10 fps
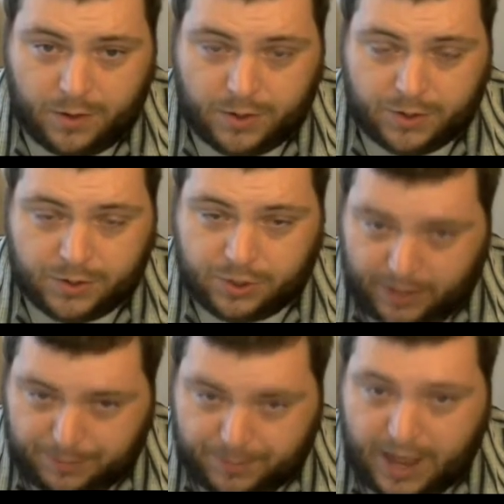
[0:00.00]
So
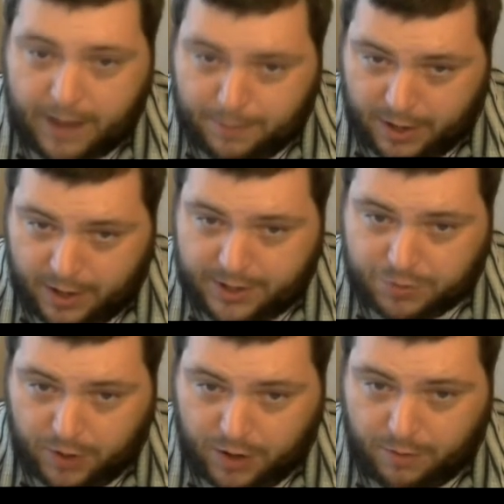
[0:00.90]
keep that in mind as
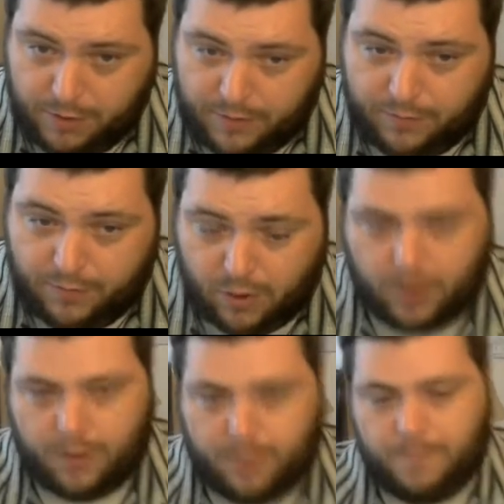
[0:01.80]
well moving
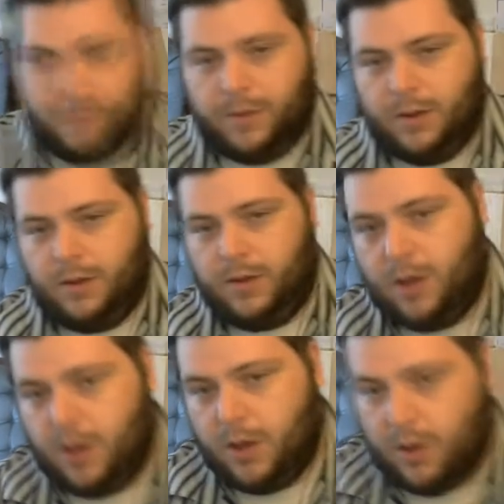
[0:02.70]
forward.
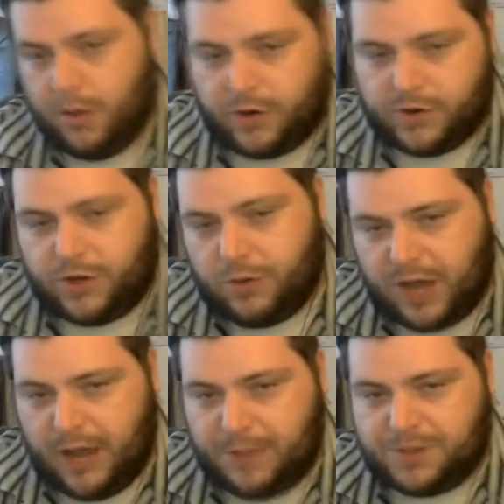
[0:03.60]
There are two
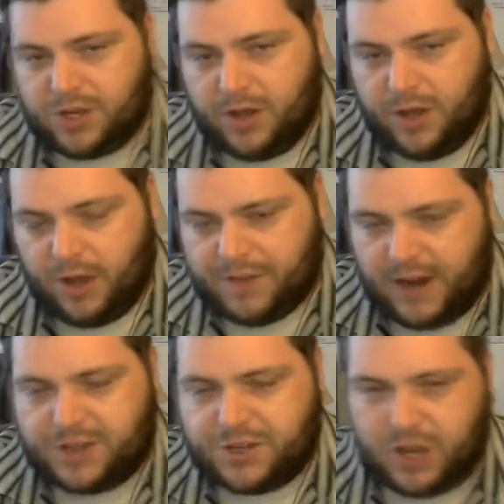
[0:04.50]
types of
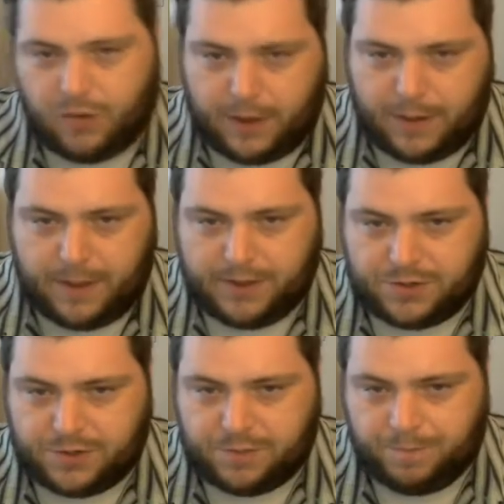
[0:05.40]
tenancy
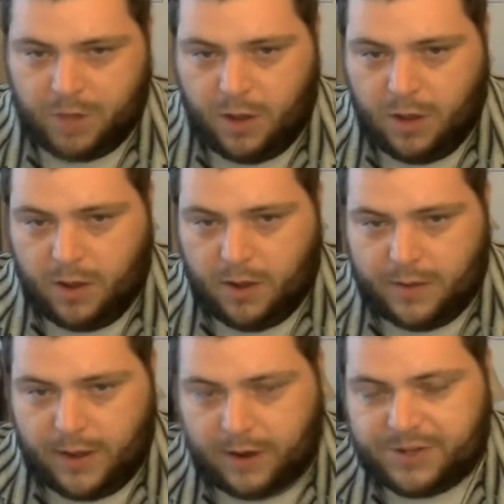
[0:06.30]
agreements.
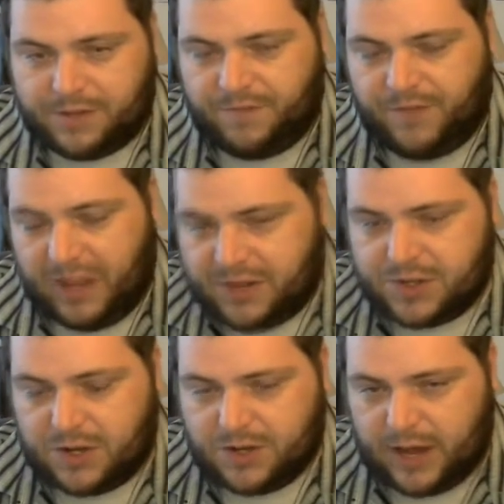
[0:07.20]
There is a
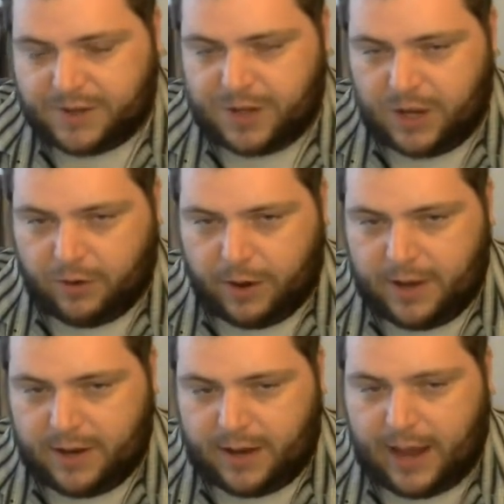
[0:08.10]
fixed tenancy
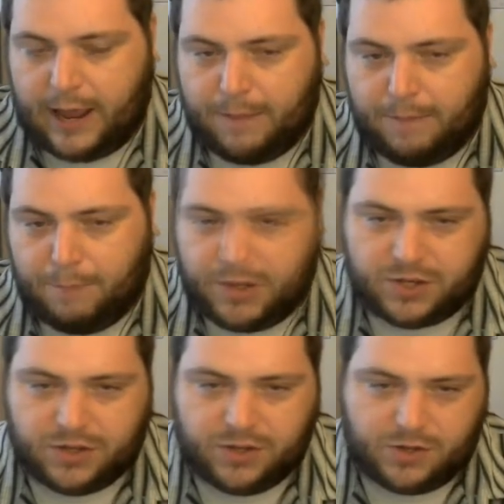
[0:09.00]
agreement and a
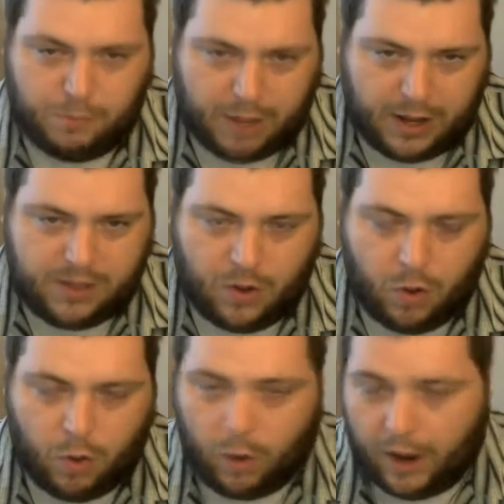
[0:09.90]

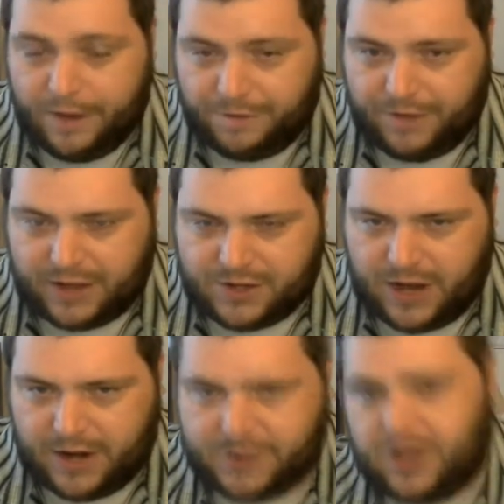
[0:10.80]
month-to-month or unfixed
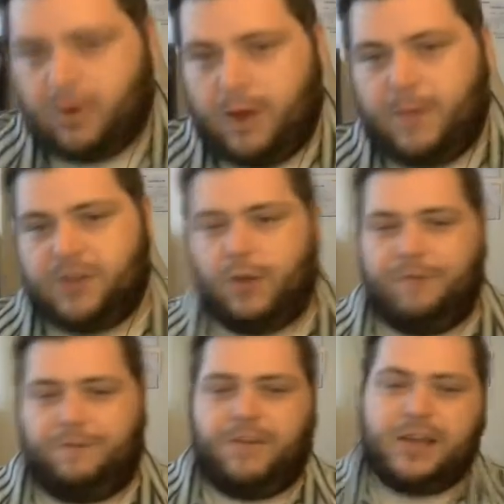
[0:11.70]
tenancy agreement. So a
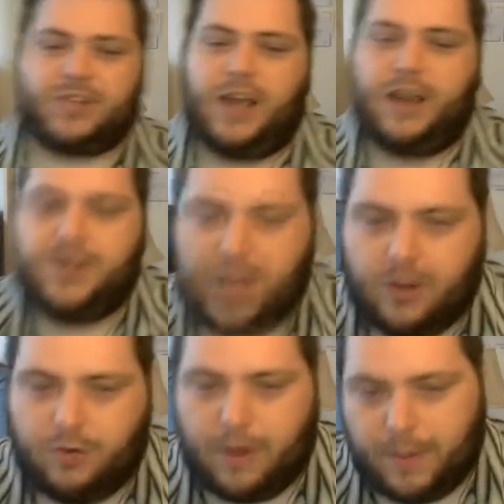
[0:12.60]
fixed tenancy
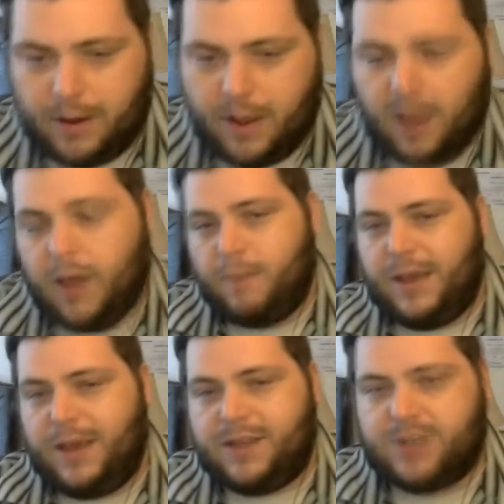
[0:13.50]
agreement
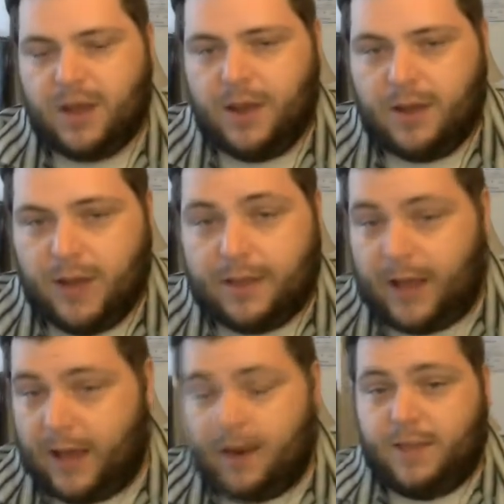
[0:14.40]
means
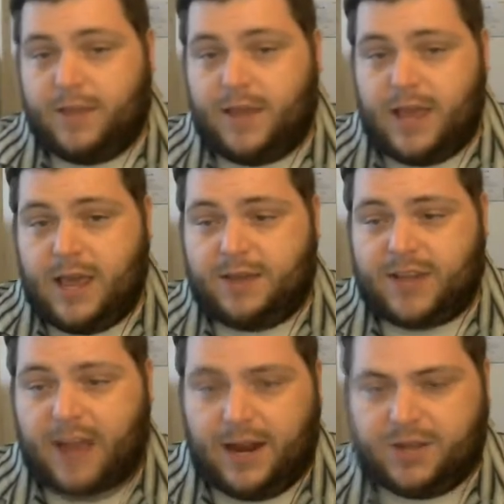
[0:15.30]
that the
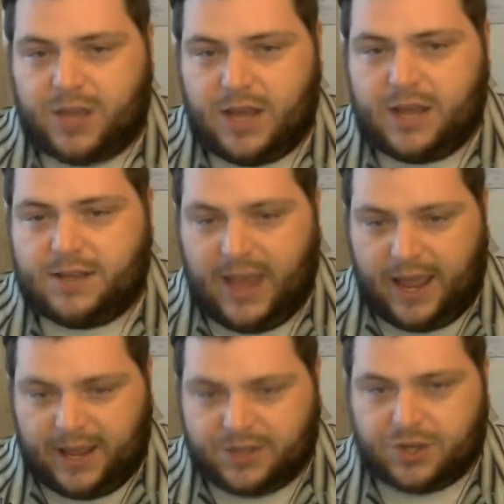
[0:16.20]
tenancy
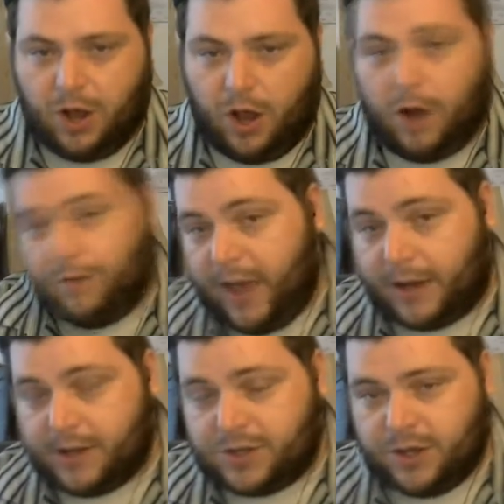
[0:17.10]
dates are
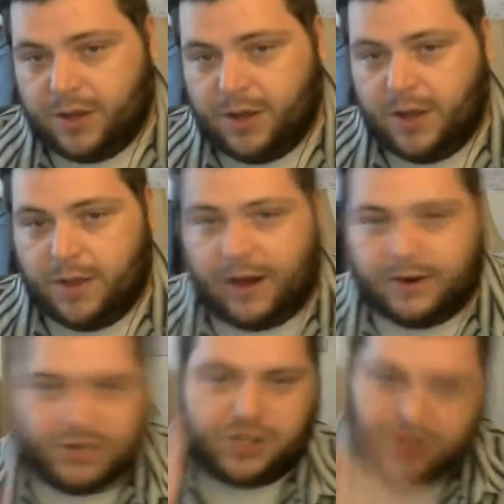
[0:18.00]
fixed.
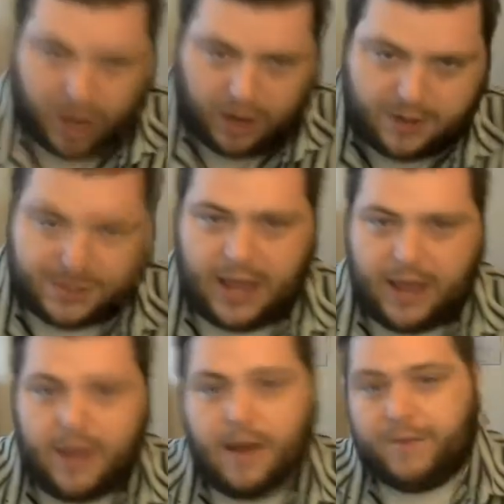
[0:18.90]
There's a start
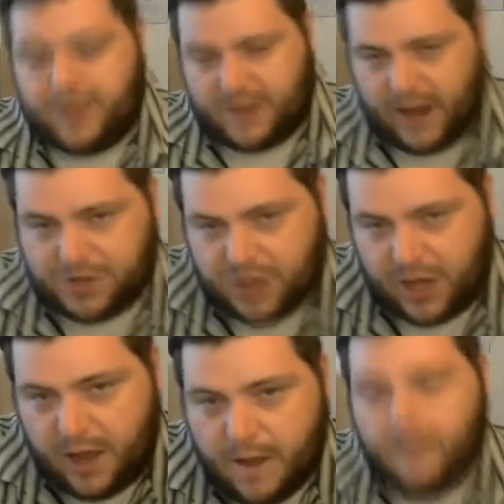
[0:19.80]
date of the
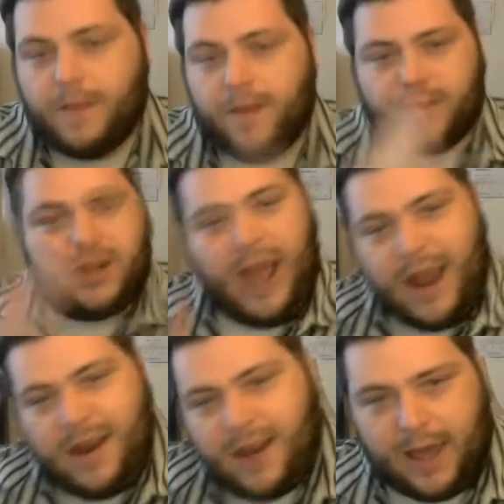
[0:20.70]
tenancy, there's an
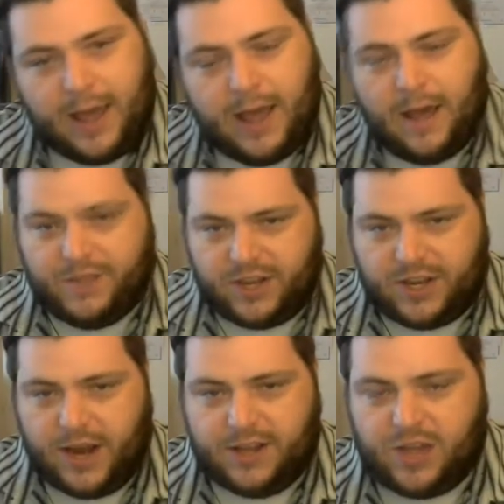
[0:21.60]
end date of the
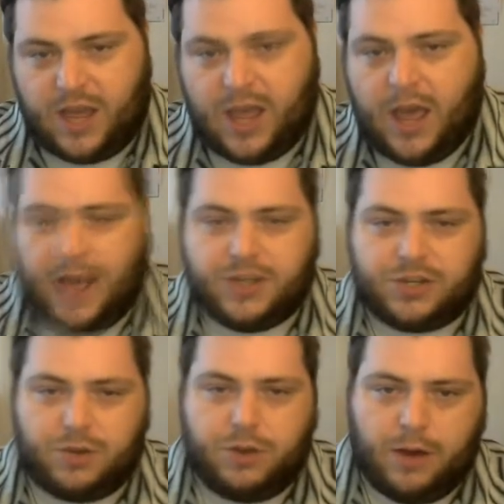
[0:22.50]
tenancy, and
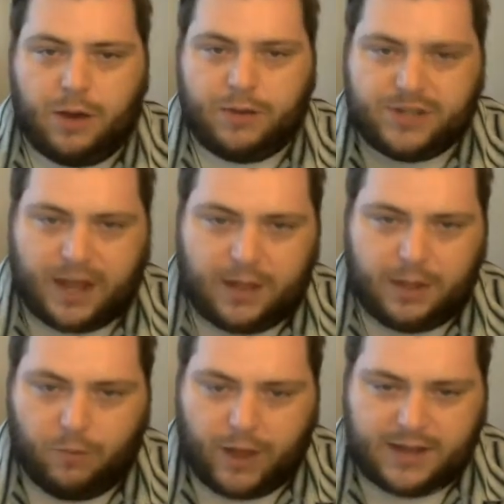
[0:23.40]
so you know exactly
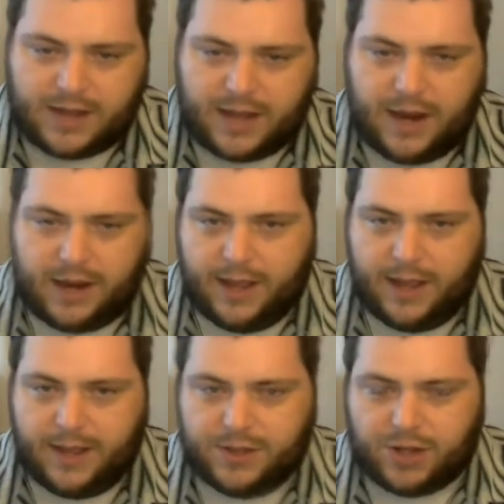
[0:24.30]
when the tenant
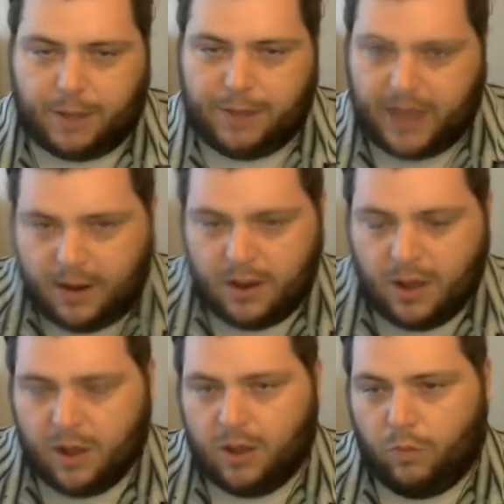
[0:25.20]
is coming in,
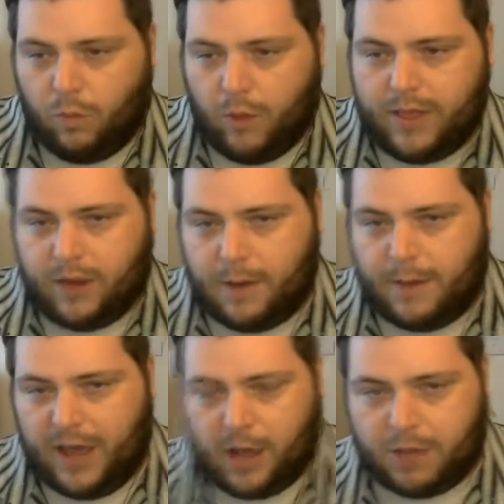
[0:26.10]
when they're going to
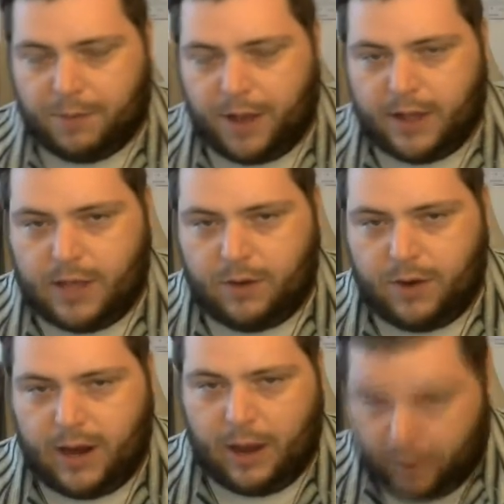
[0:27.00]
be occupying the
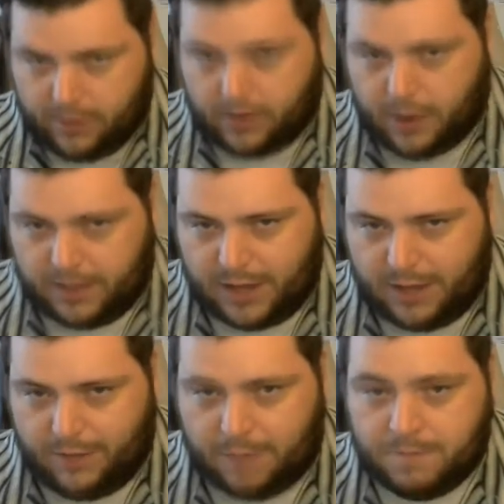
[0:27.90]
unit, and when they're going to be leaving.